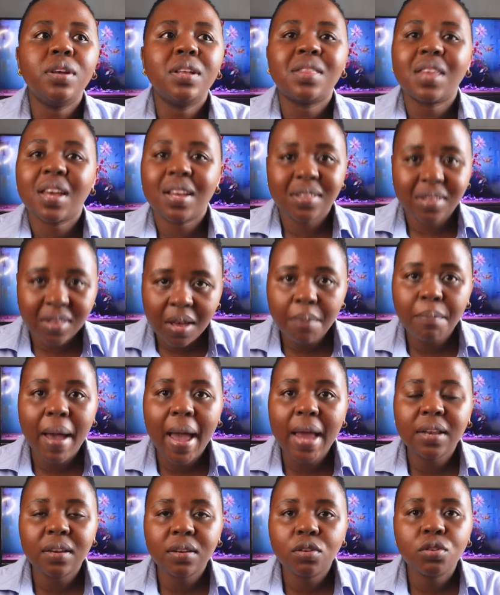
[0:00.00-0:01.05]
that there
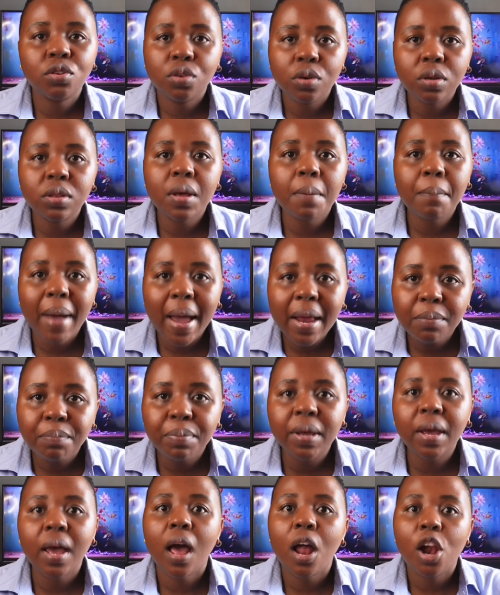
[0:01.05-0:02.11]
might uh, there might
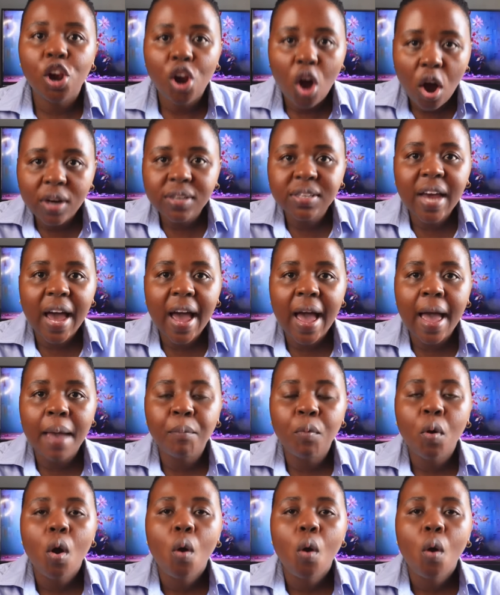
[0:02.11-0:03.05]
be a long time